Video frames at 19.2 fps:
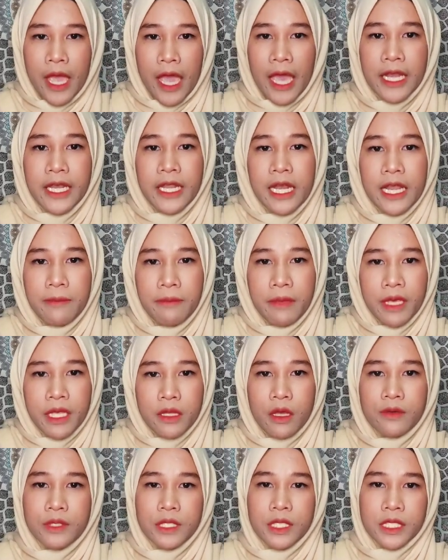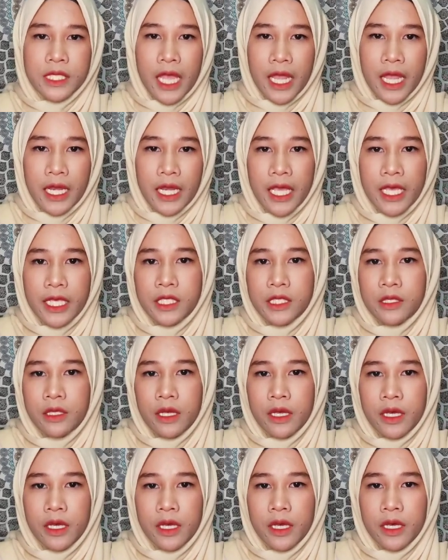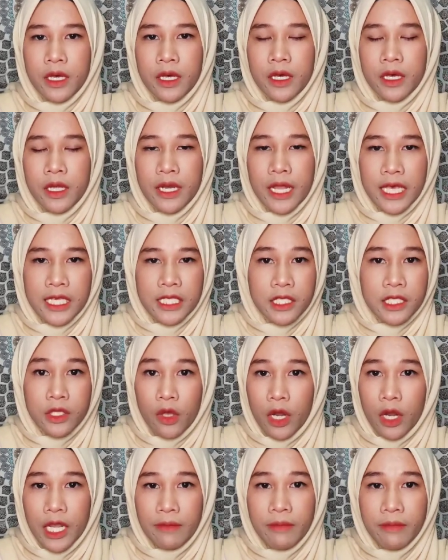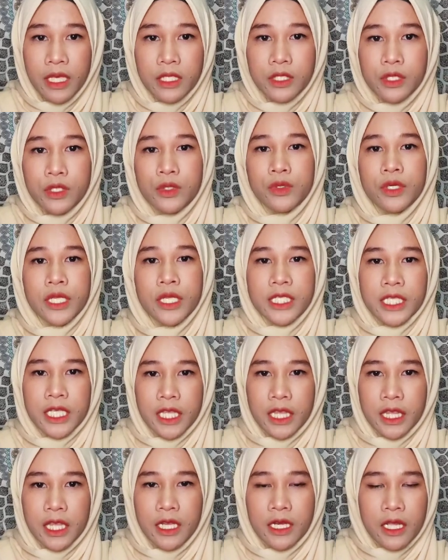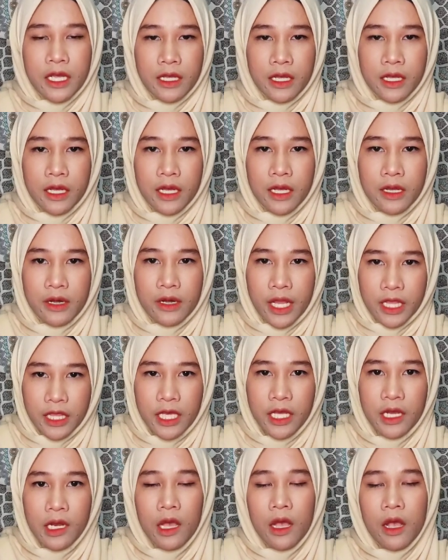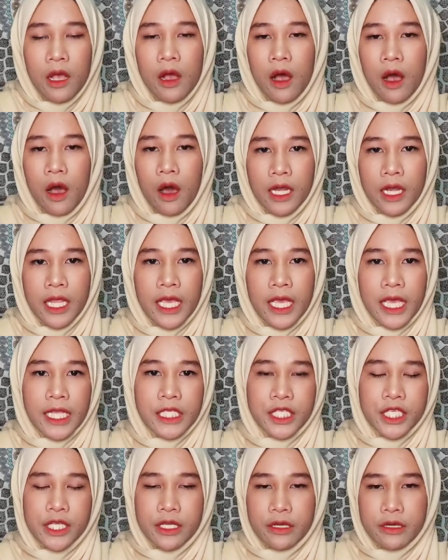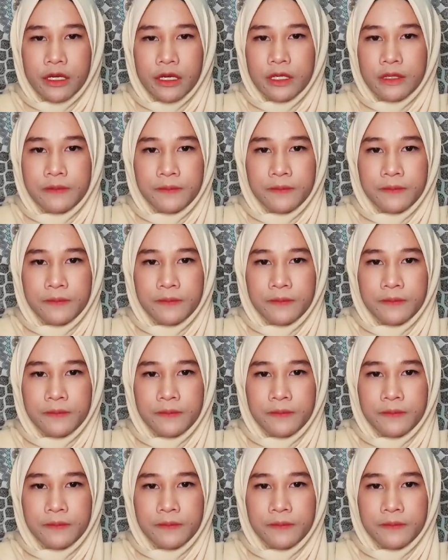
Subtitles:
And the limit of the study is does not limit to the certain rental, only in general.